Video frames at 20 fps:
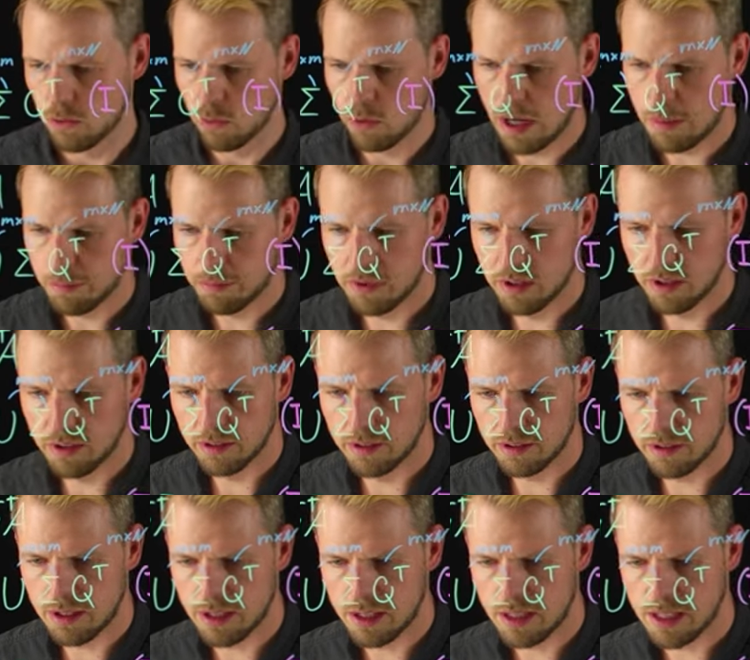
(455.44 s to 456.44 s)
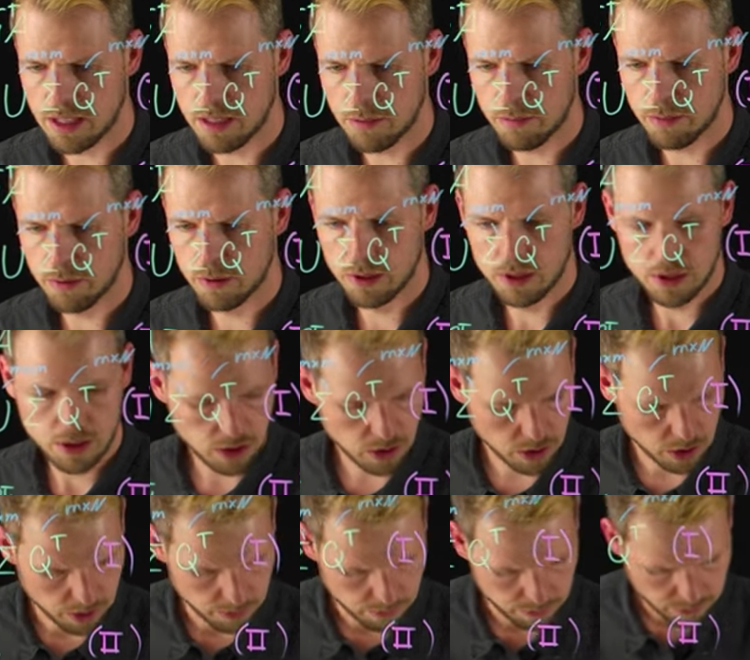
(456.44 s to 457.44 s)
wrap this up,
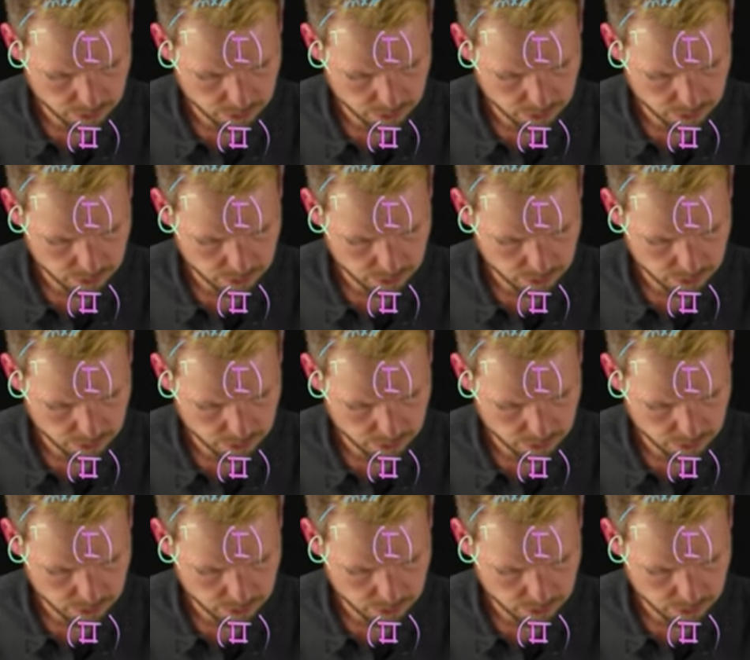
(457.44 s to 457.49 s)
or